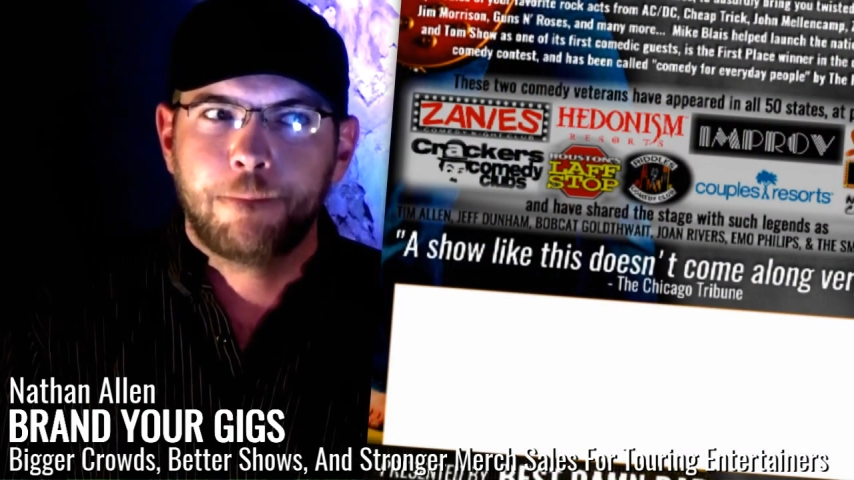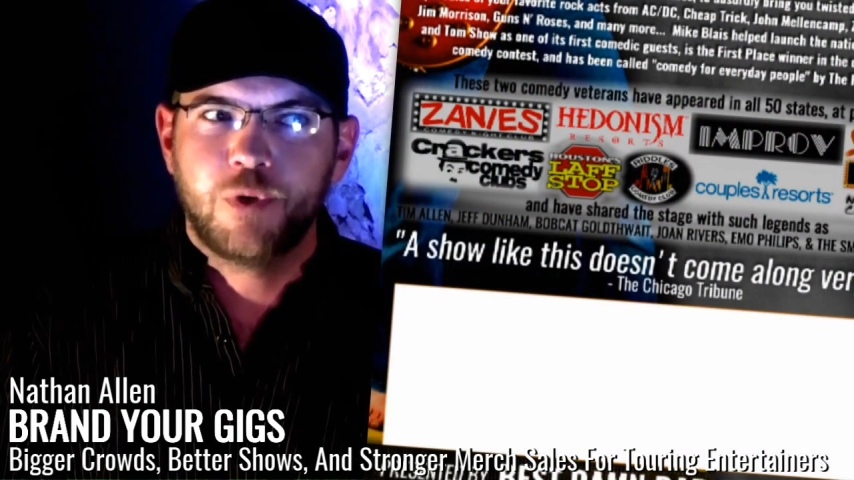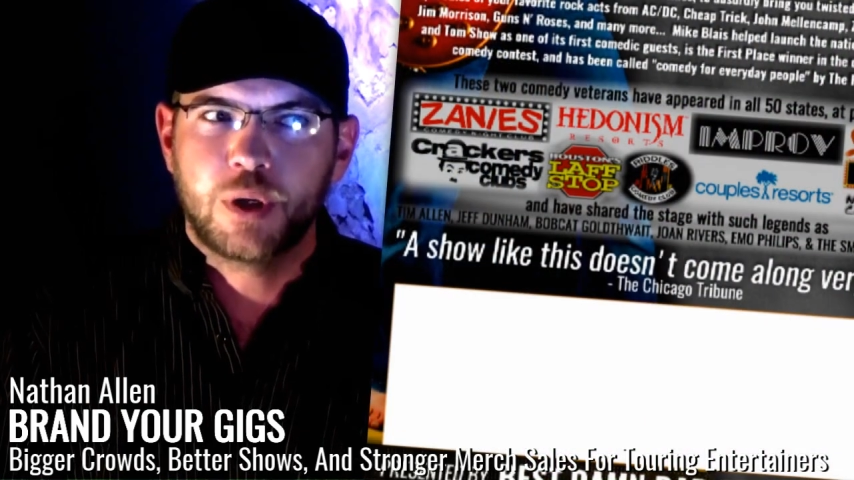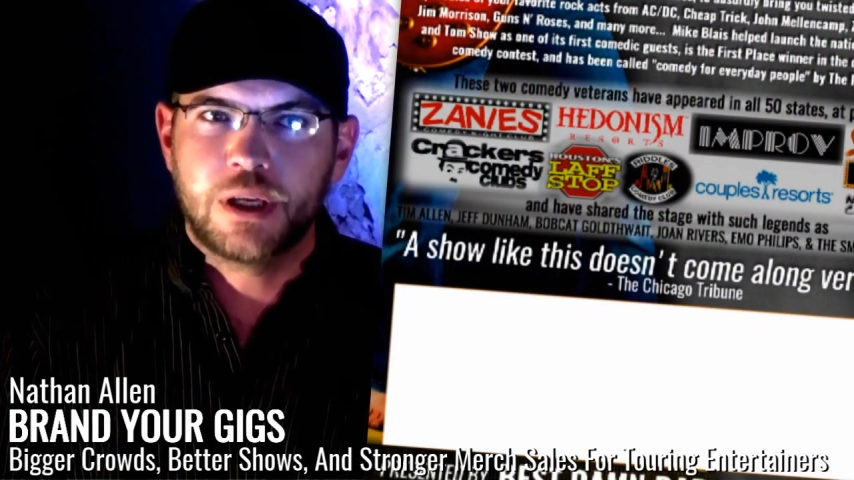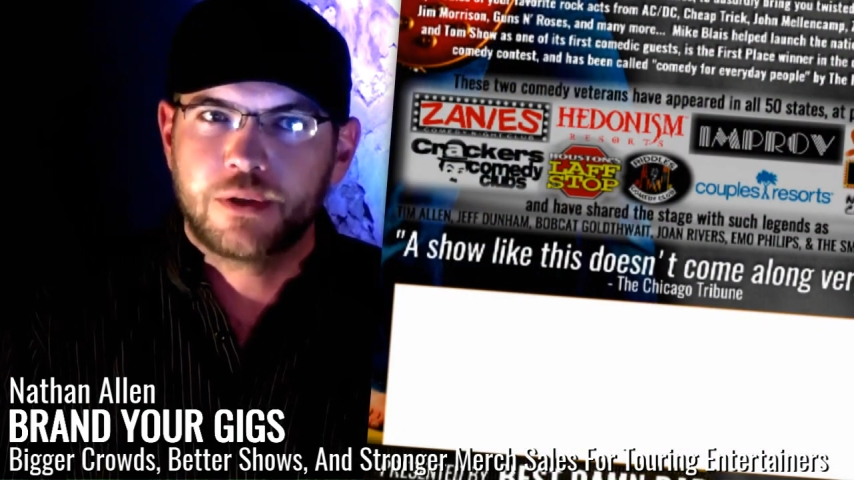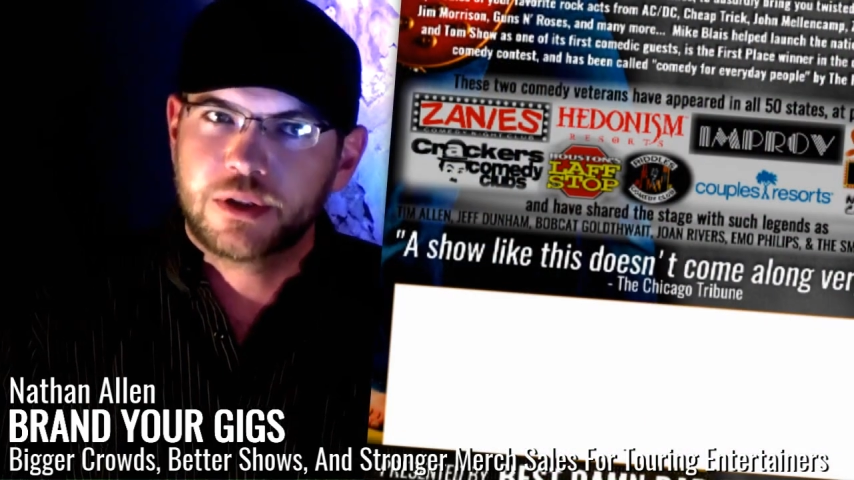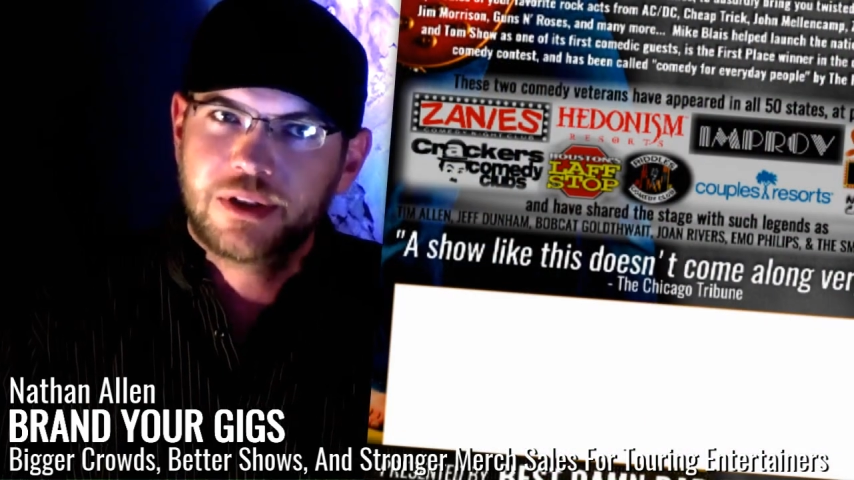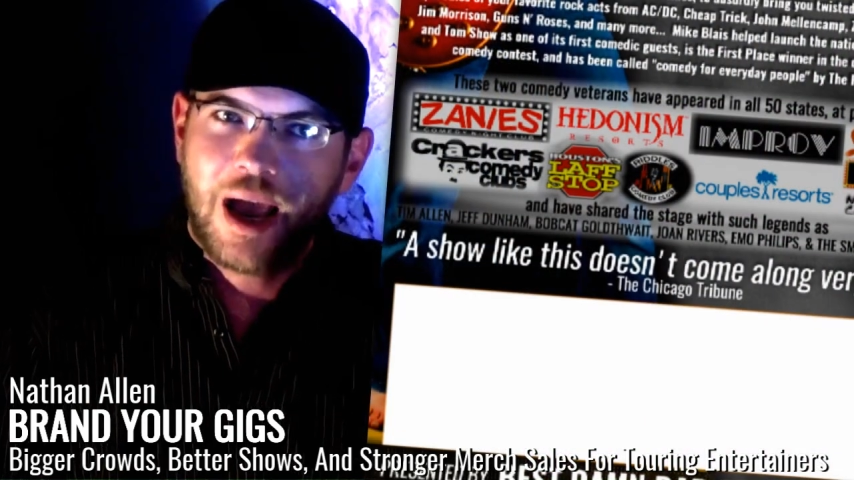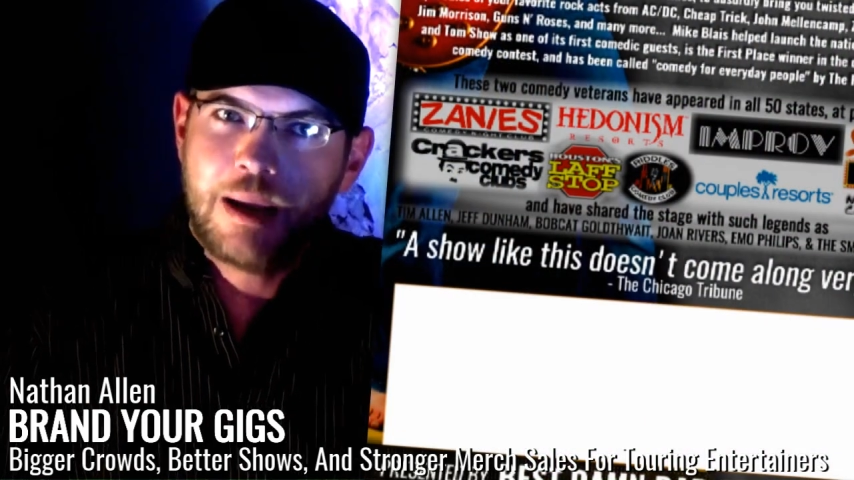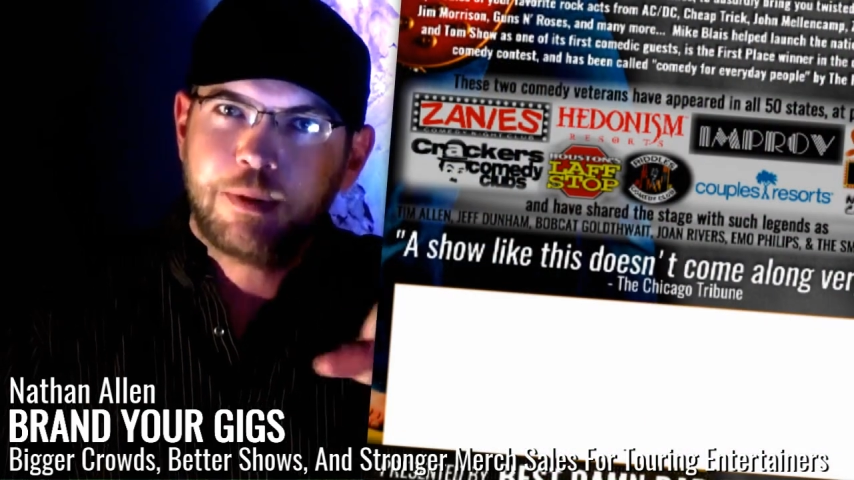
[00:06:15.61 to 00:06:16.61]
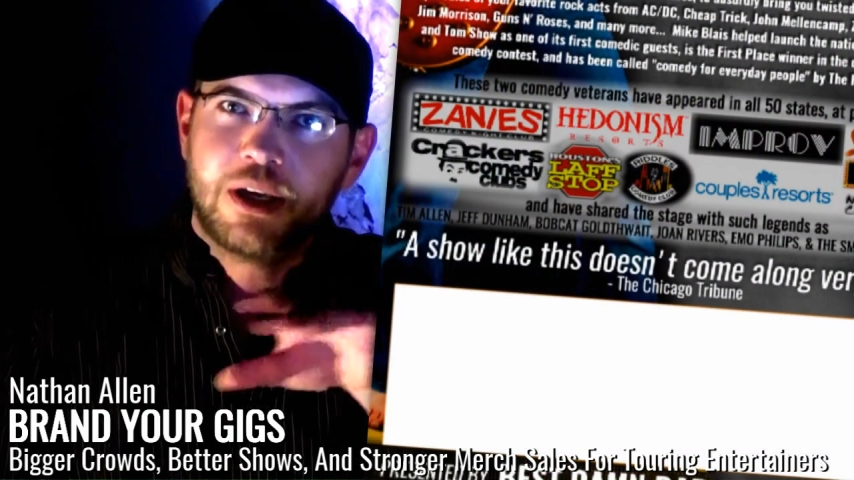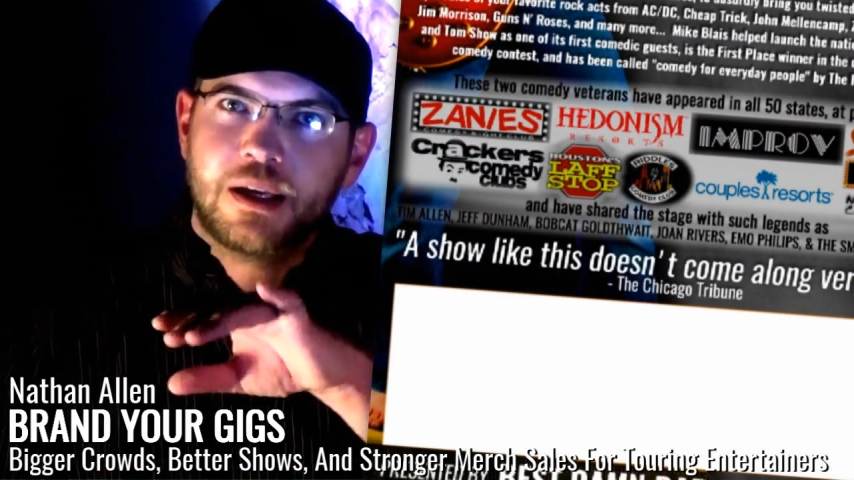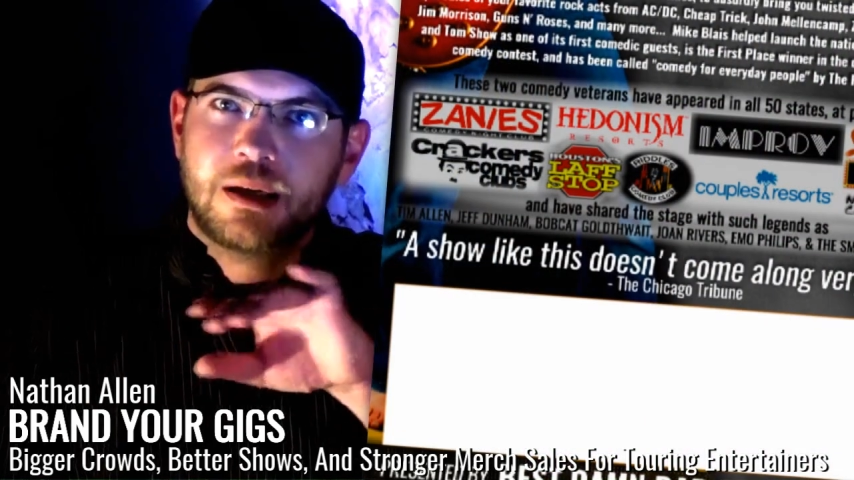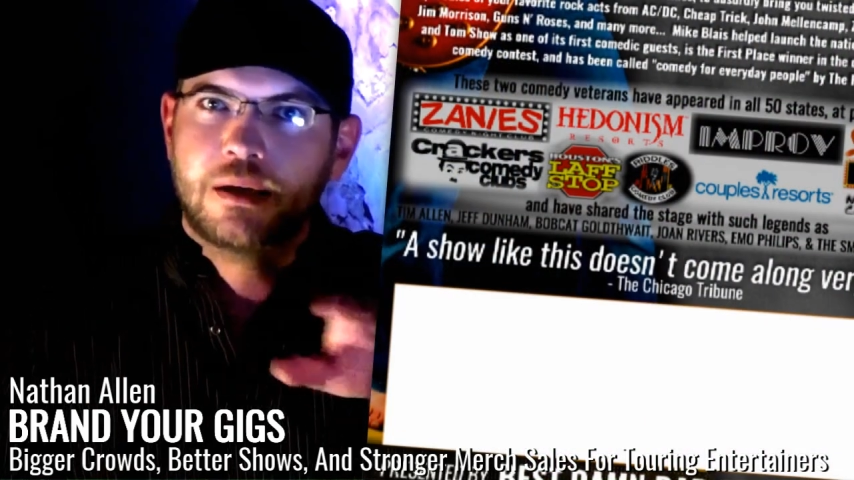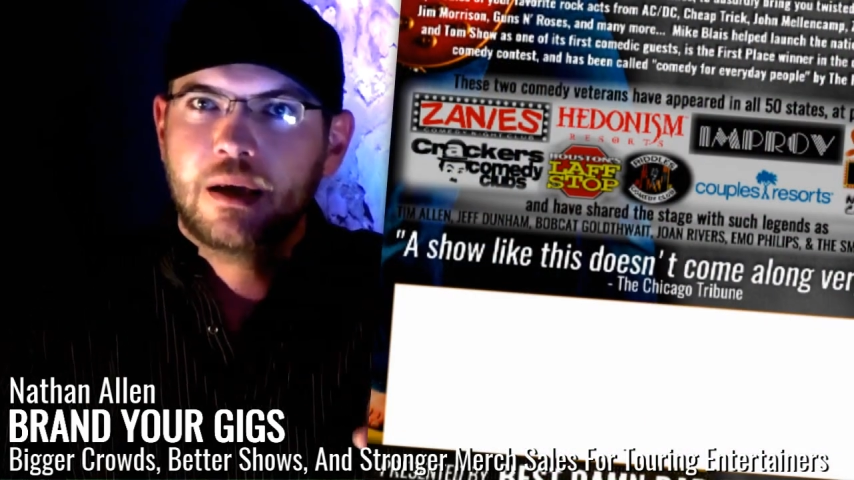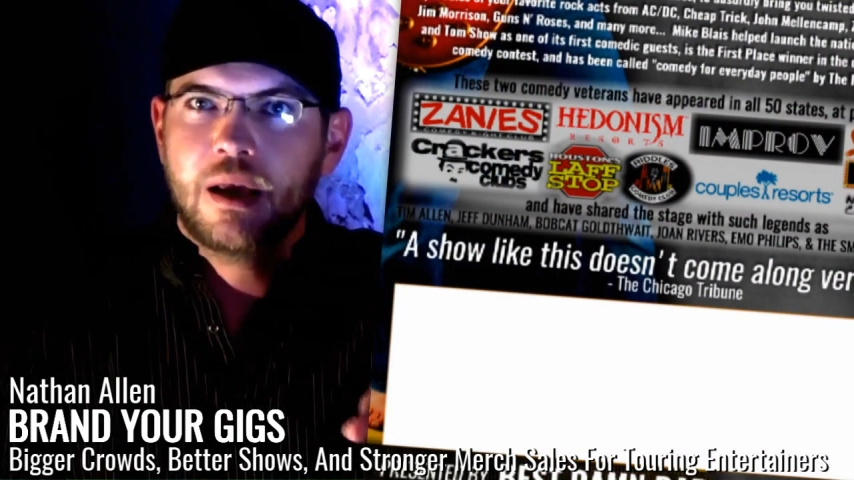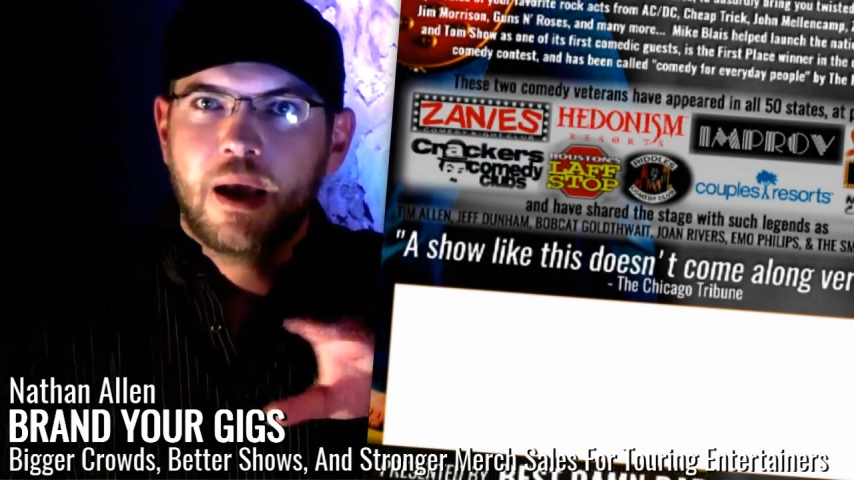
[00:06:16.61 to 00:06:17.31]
you can either type in